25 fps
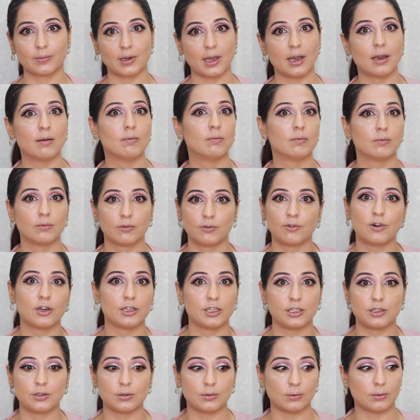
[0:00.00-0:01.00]
I'm
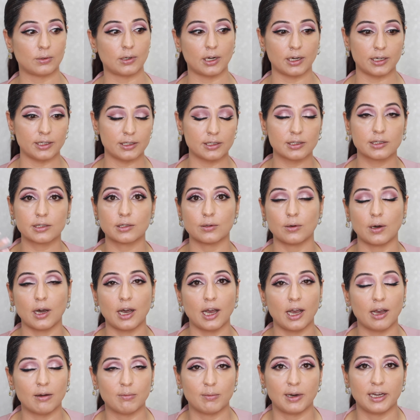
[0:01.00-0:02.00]
42, guys, so I
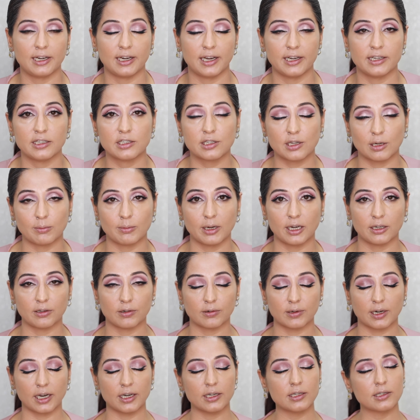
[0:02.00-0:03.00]
have my lines on my
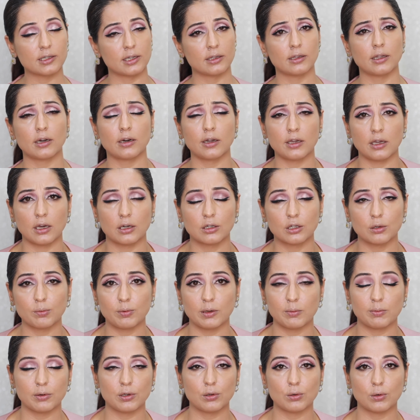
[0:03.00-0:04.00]
under eyes, and there are younger
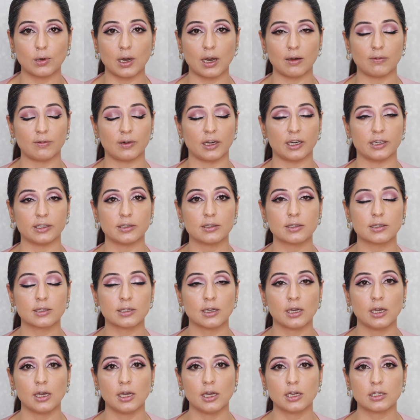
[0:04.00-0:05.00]
people who have lines.
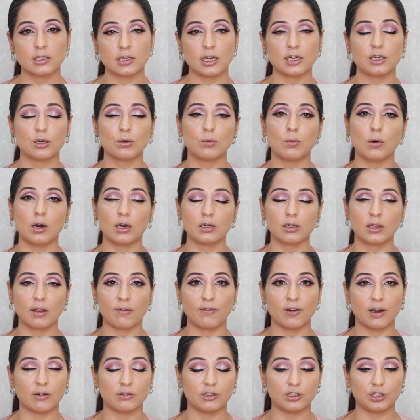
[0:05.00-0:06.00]
So I don't want the
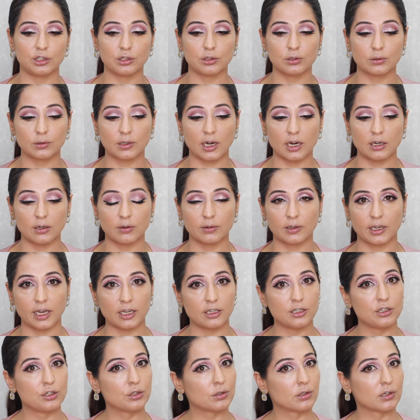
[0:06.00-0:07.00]
foundation to kind of
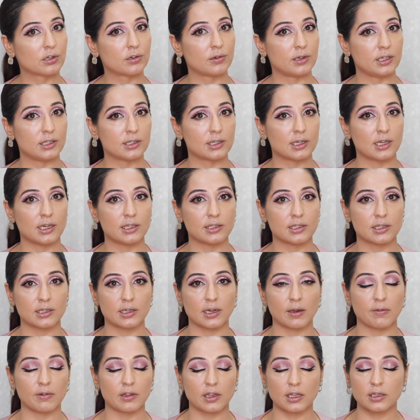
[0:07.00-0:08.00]
get into the crease lines and
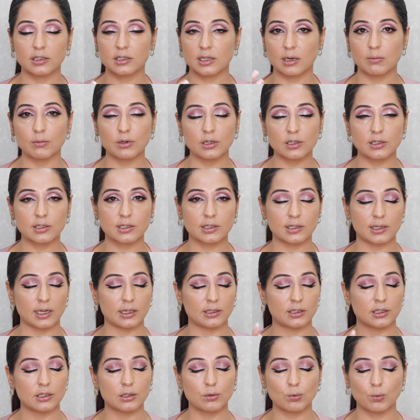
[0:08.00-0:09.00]
everything. So I'm going to
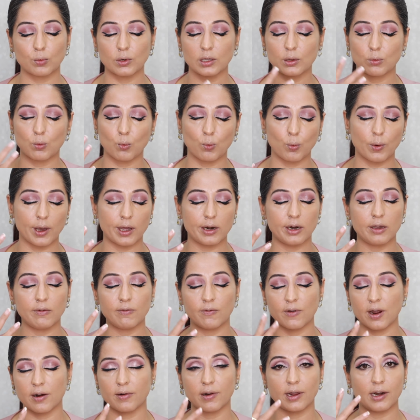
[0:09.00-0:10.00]
set it with very
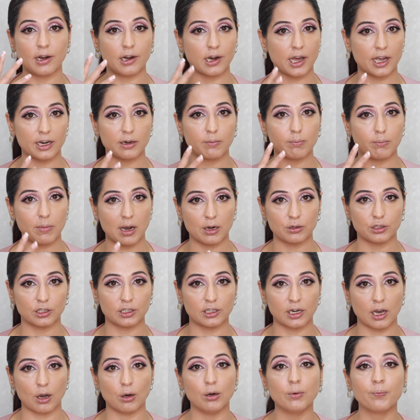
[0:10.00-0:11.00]
light powder
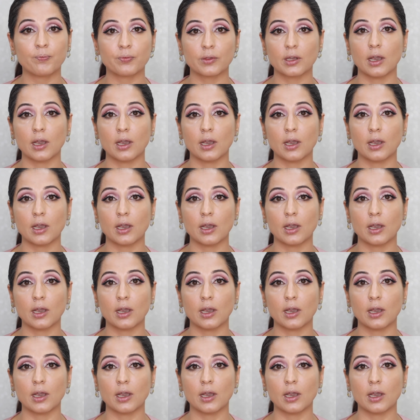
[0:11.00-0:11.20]
now.